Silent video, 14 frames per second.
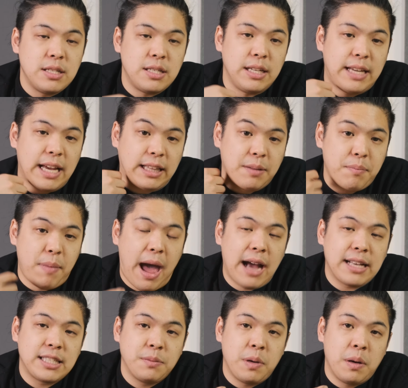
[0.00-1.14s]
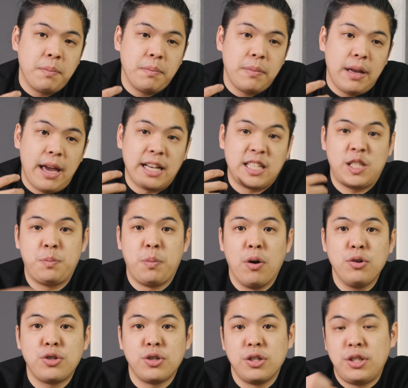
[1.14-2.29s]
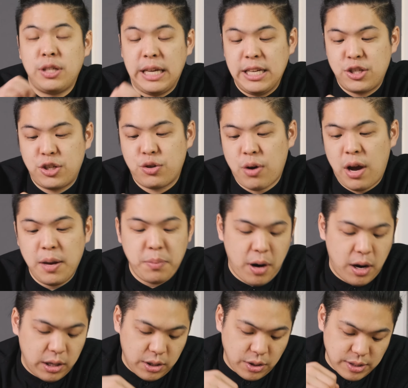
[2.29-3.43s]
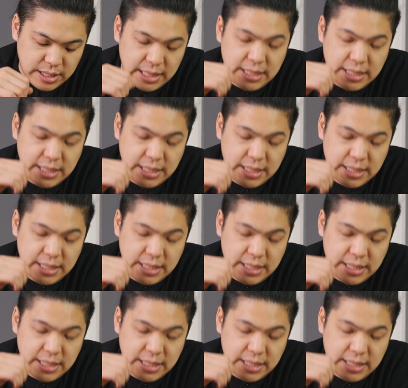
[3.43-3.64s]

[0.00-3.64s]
to get the maximum exposure to each grind particles.